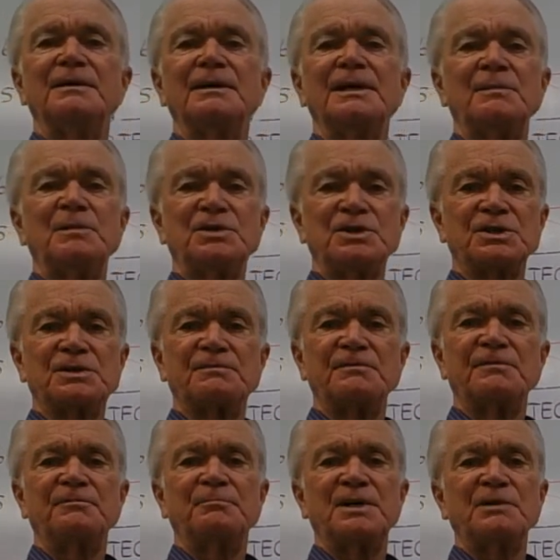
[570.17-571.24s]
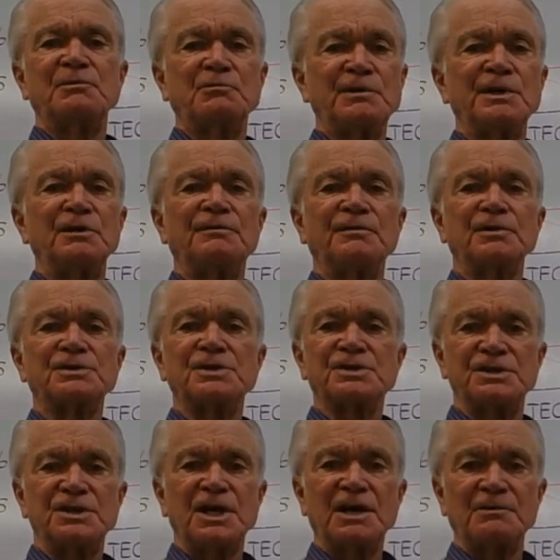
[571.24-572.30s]
images being real versus
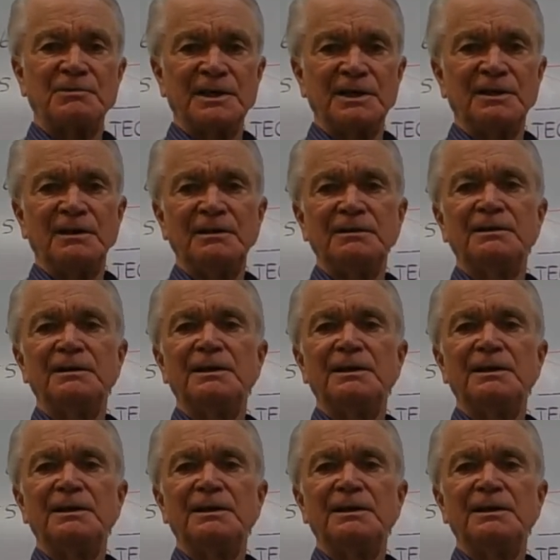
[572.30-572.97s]
not real